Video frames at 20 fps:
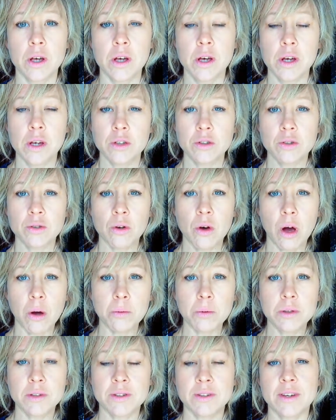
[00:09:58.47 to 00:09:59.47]
So I would
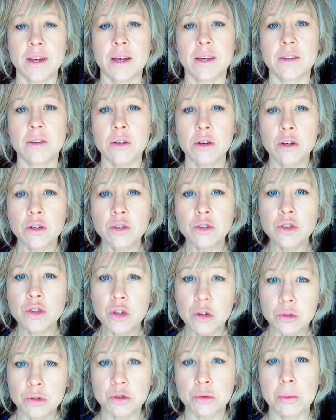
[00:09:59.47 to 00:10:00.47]
say no
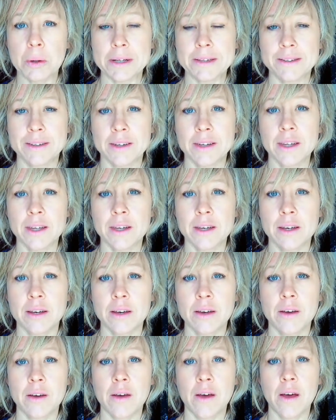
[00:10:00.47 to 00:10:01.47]
sweating
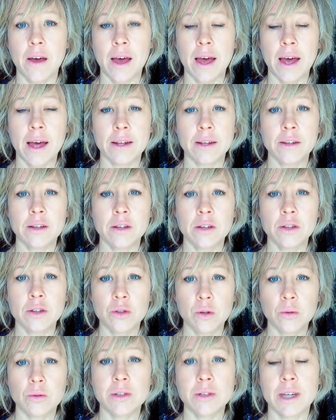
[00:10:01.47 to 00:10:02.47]
and
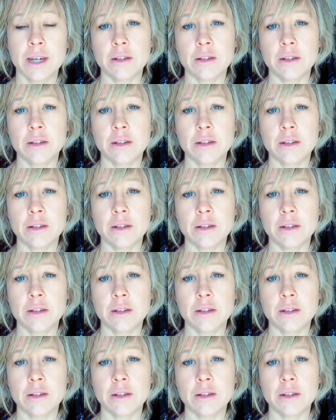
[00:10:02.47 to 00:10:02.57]
don't get